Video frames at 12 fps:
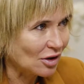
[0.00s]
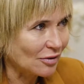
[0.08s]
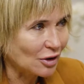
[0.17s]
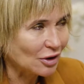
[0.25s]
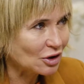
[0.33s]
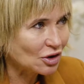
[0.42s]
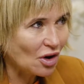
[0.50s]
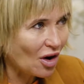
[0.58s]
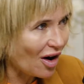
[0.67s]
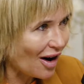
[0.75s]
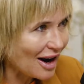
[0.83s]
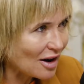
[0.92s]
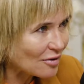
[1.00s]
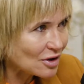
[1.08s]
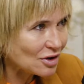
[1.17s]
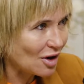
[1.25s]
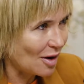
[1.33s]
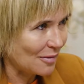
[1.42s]
of your entire
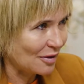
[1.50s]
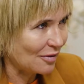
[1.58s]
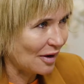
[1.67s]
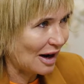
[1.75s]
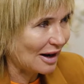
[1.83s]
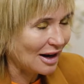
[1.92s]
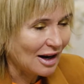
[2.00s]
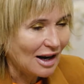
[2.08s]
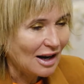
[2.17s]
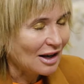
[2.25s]
retirement fund,